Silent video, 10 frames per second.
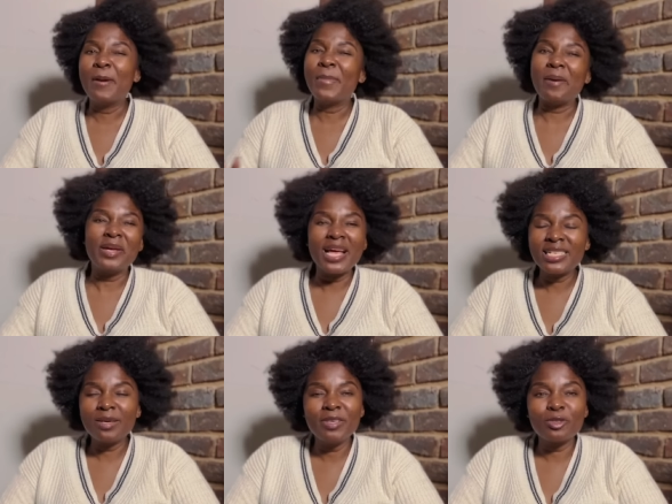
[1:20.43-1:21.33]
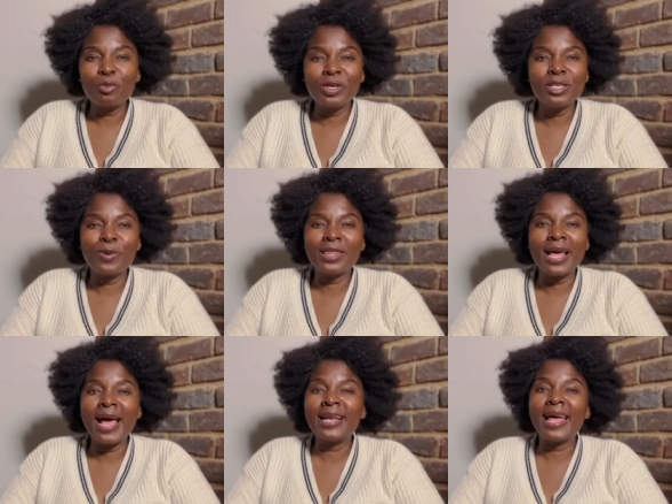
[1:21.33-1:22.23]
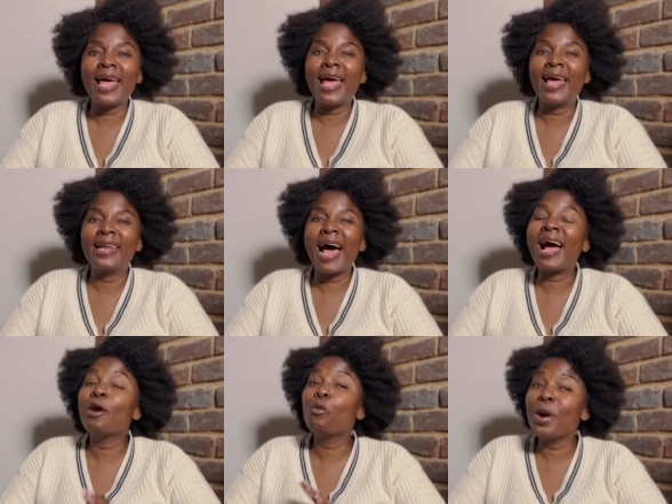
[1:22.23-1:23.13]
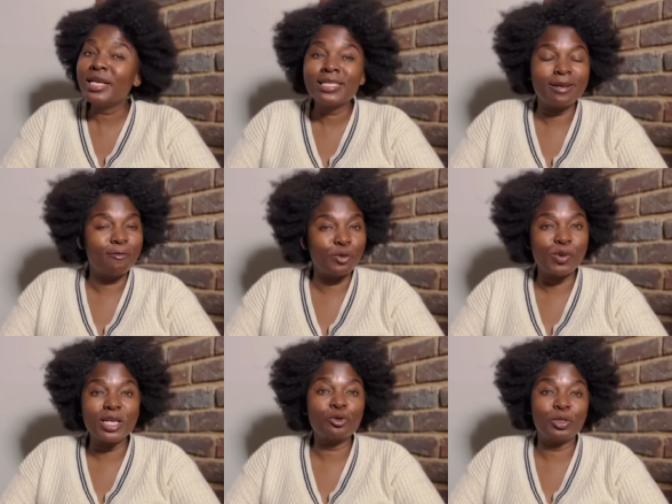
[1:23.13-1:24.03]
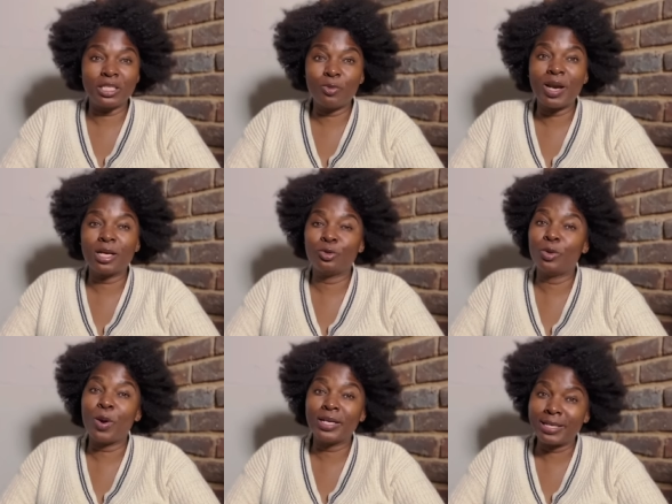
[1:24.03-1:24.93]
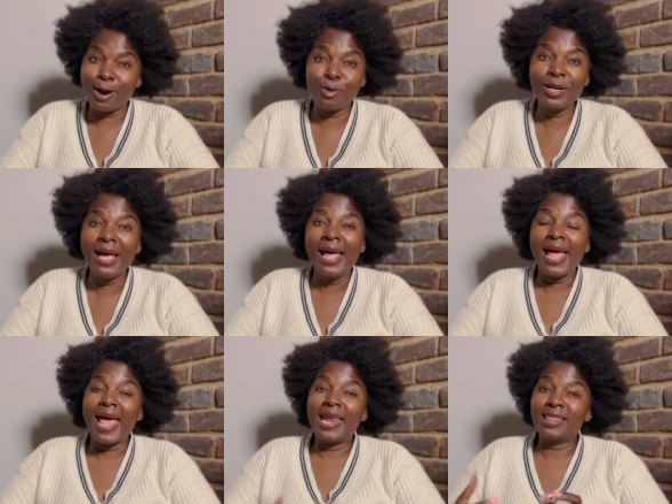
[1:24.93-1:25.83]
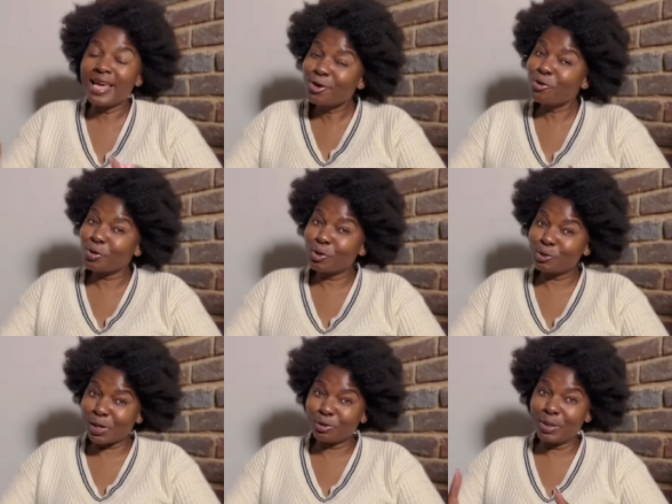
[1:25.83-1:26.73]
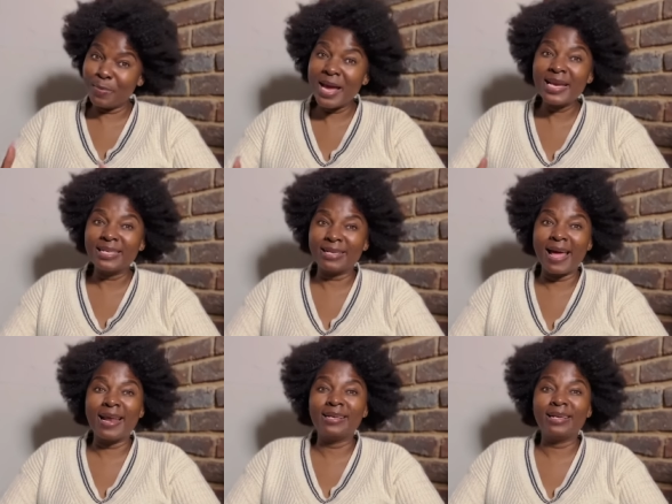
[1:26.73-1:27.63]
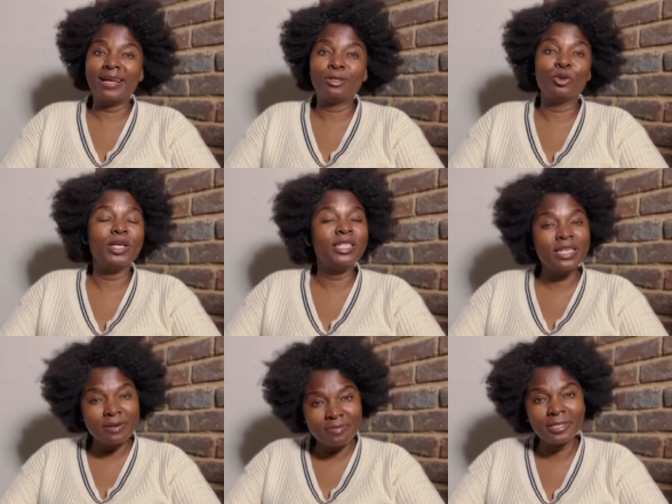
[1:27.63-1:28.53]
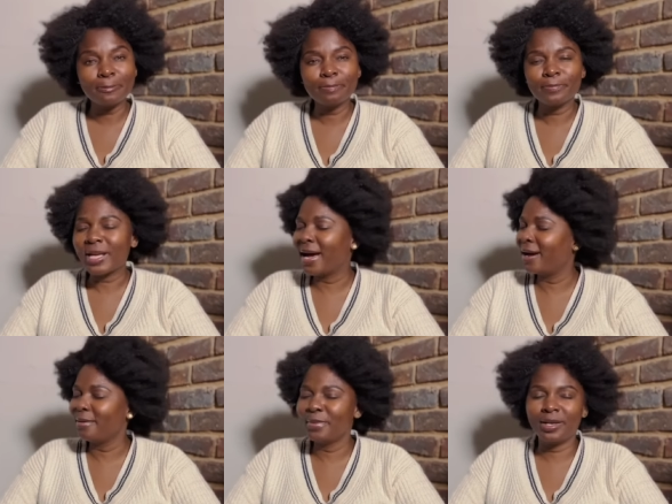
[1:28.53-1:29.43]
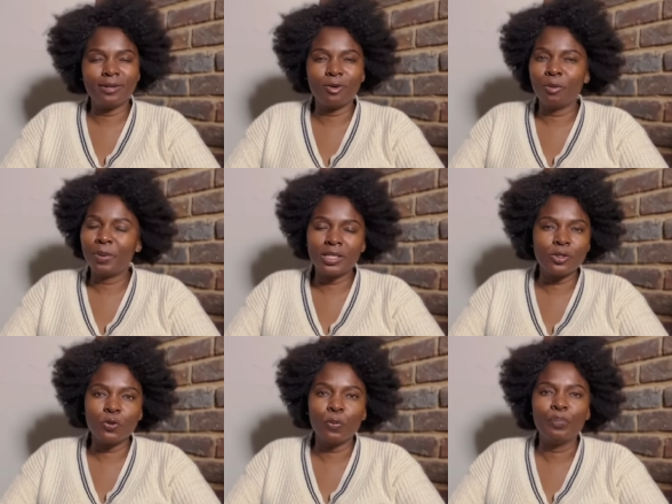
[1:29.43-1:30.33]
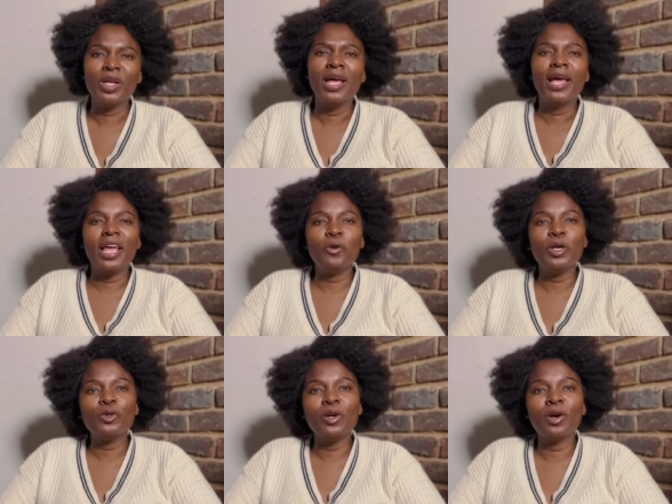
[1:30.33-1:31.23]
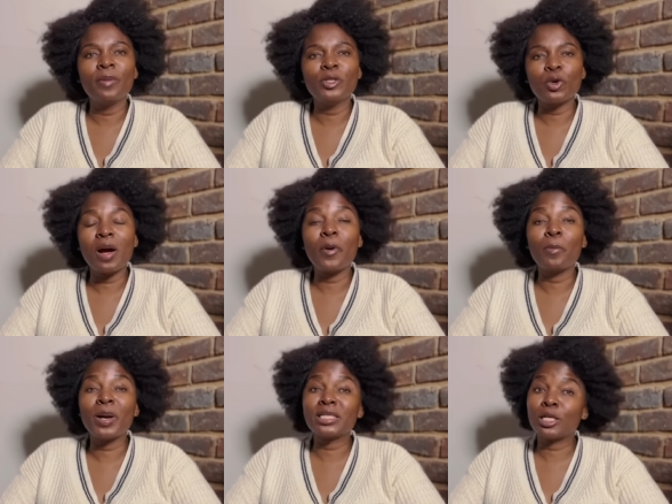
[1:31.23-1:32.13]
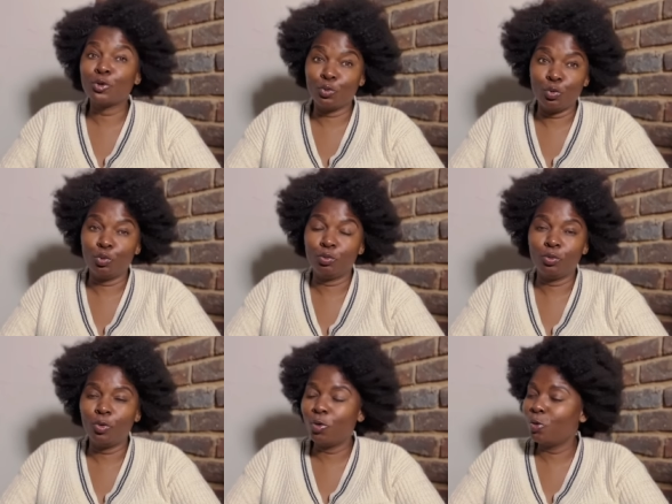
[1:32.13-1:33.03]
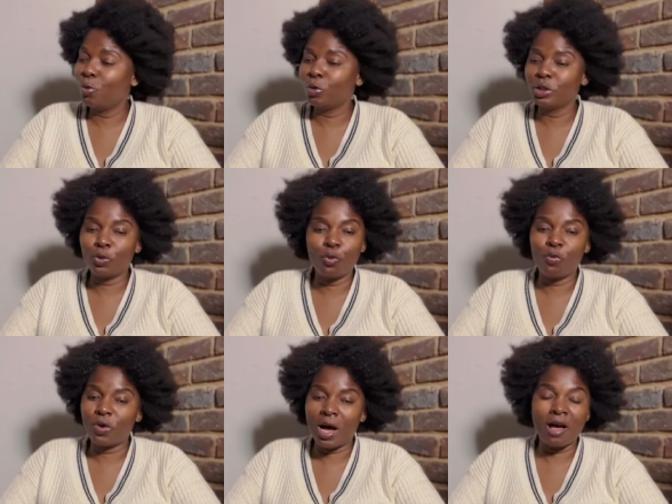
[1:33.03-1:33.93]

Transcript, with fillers: My media team is still busy with that and I can't wait for you guys to see what actually went down. And thank you for those who actually made it and to the team. Ah, man, God bless you. Anyway, today we're going to be talking about Pastor Zulu. Oh, Jehovah.